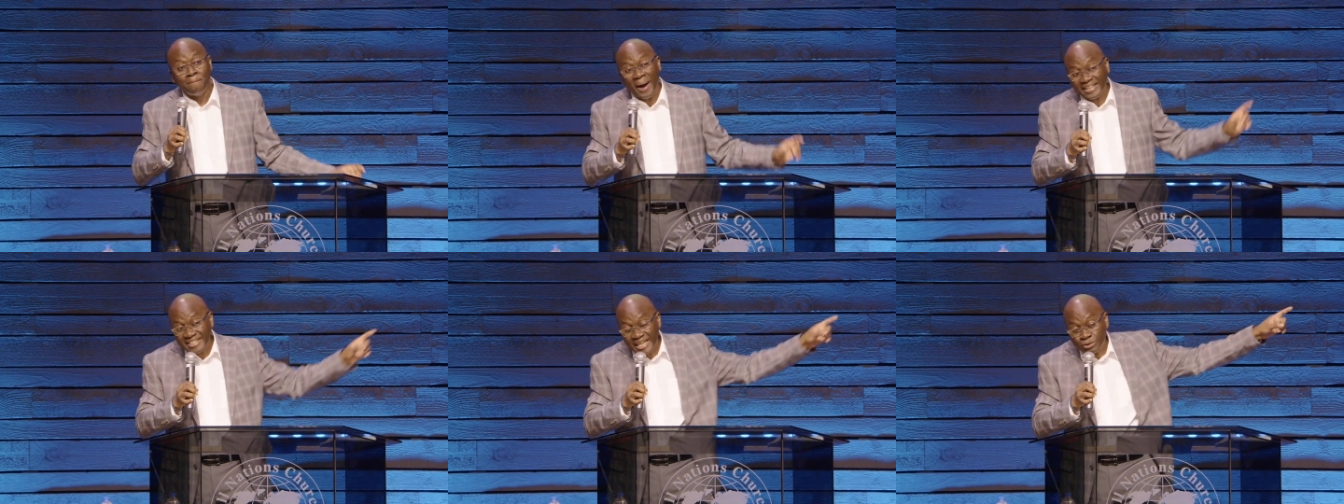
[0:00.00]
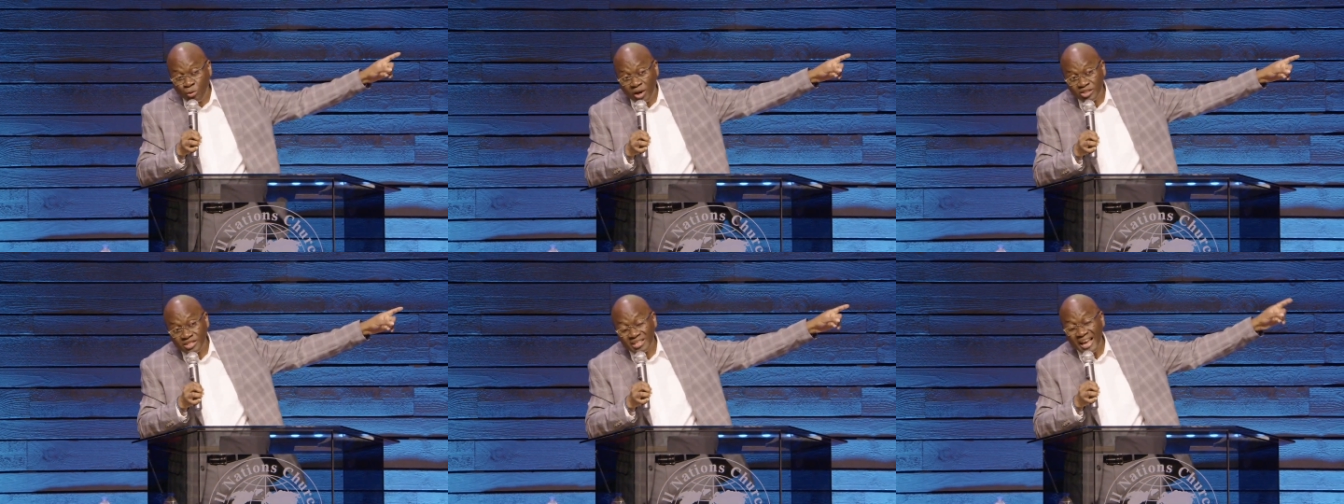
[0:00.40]
But it
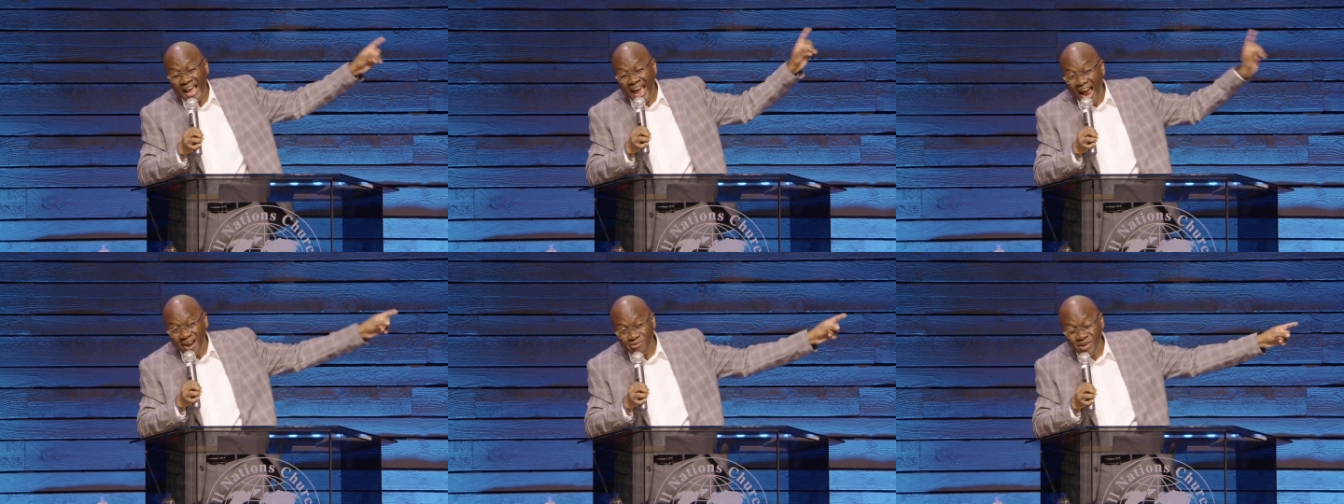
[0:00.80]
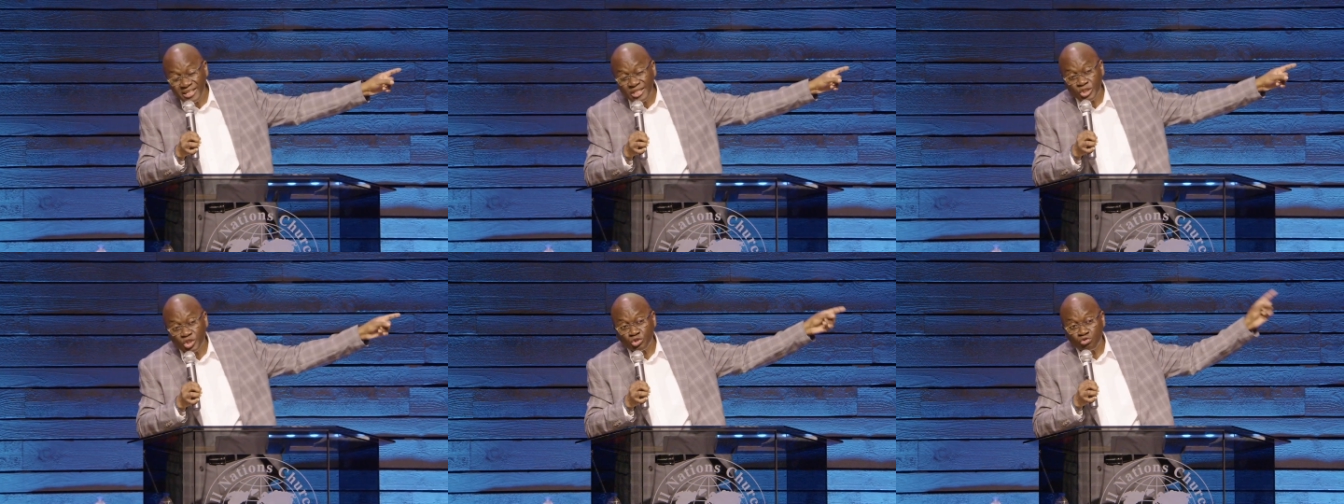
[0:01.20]
was
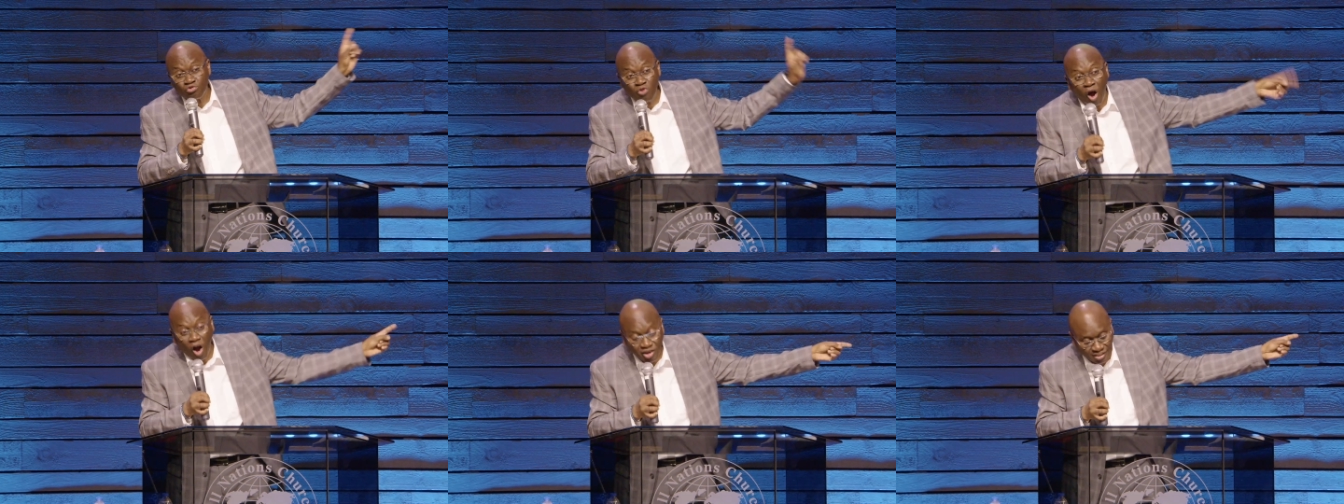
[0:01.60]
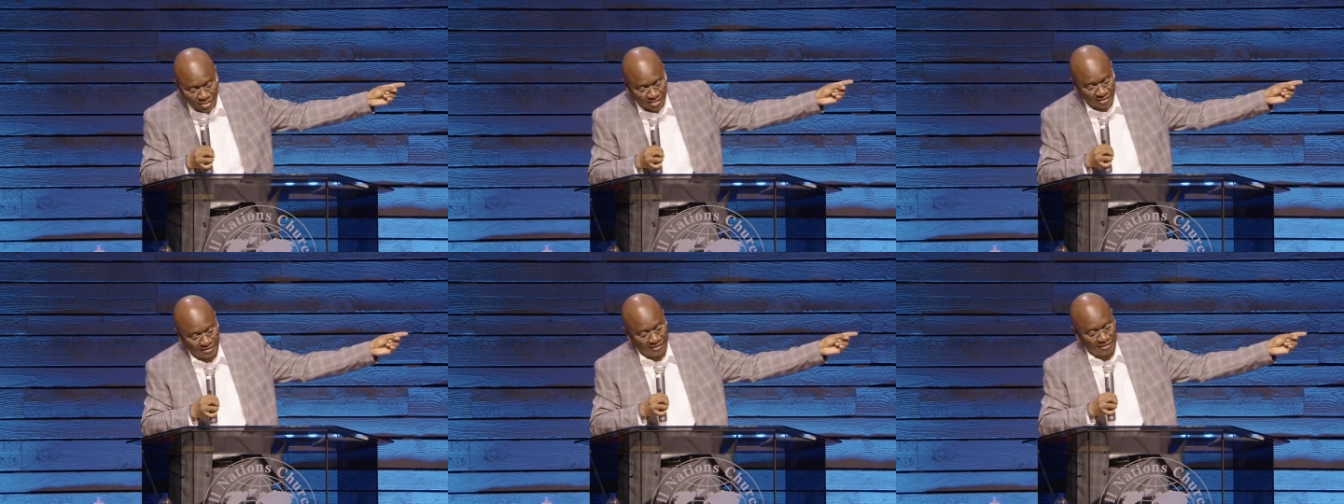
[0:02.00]
Aaron's rod.